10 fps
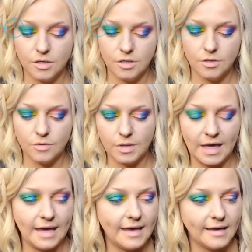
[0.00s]
You
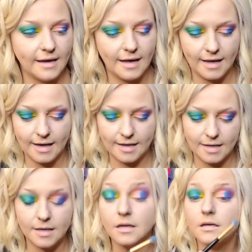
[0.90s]
can't
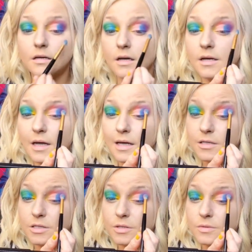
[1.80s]
hide, Hannah, I
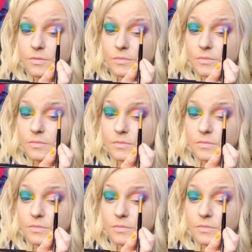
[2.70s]
got you.